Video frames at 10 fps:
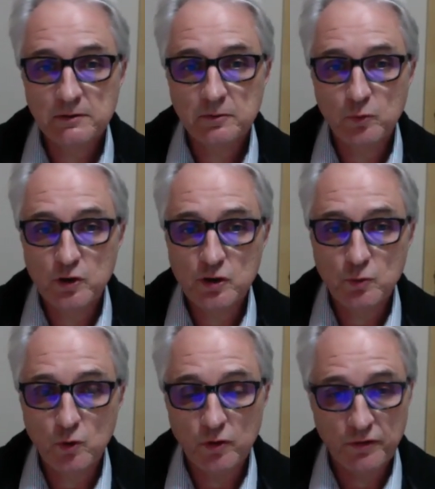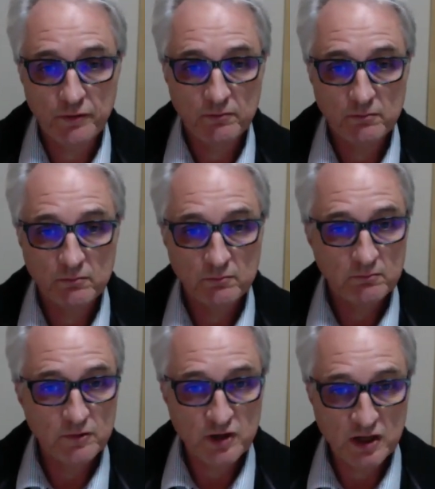which is worth
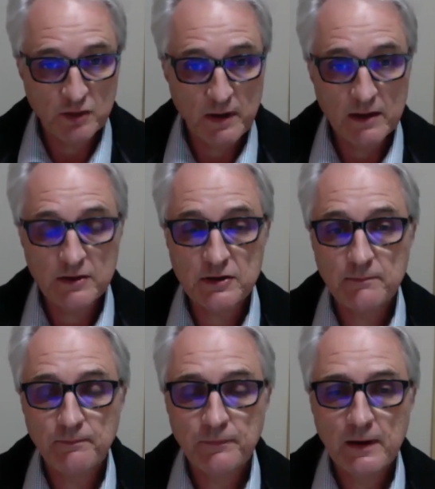6 marks,